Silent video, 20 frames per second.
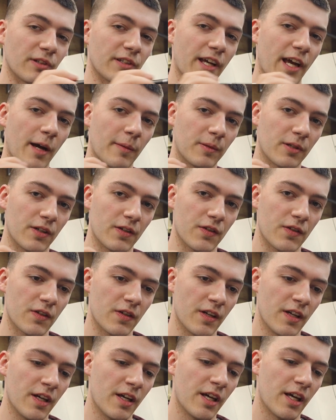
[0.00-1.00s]
adapters,
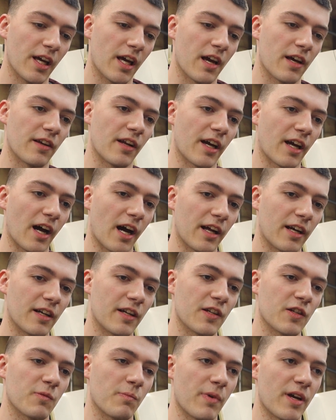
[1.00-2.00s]
and I got it
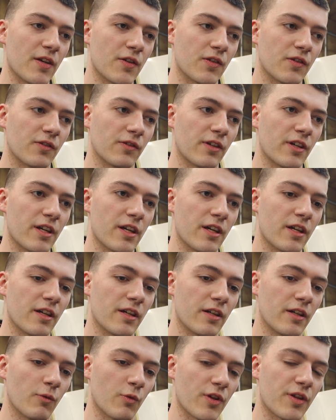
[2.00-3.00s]
as basically
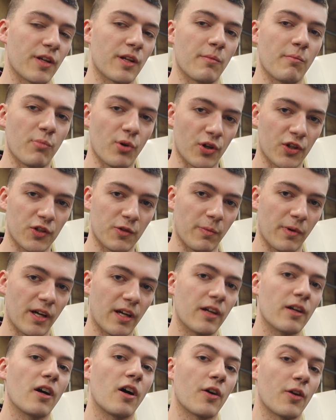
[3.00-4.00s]
within book
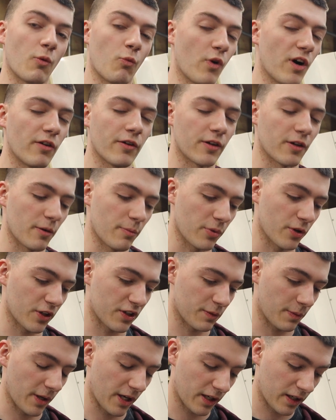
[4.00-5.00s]
spec, well under book
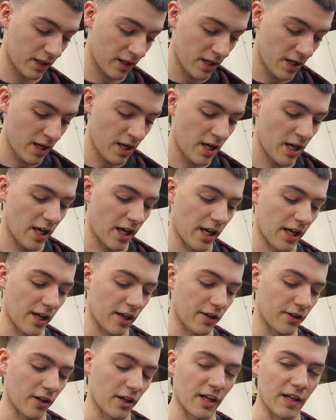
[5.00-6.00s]
spec,
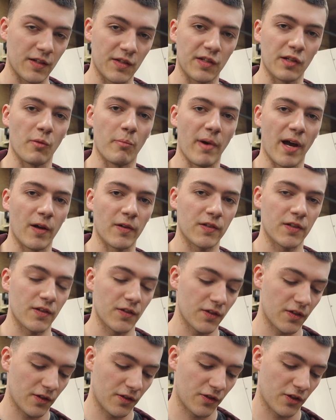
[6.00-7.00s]
and it still
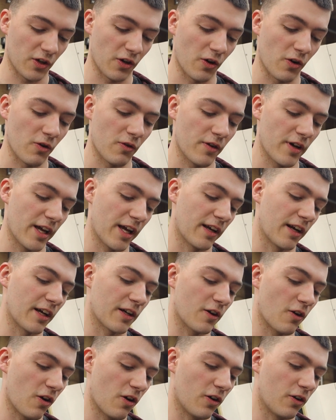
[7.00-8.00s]
bounces. So, and I
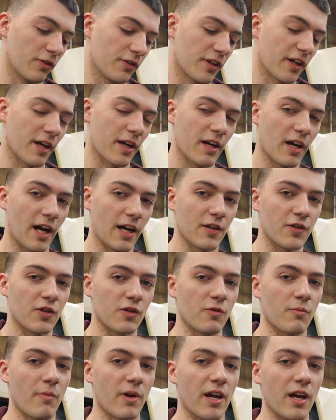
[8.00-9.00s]
called the guys
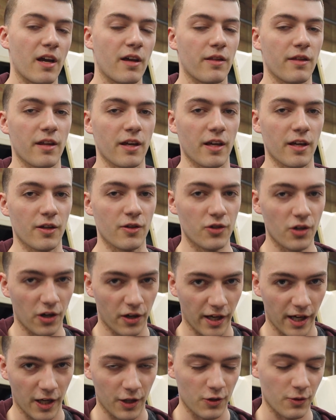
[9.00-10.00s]
who make the chuck
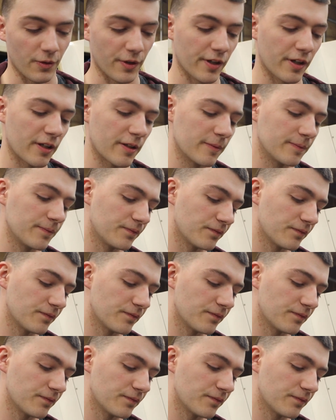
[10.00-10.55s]
actuator,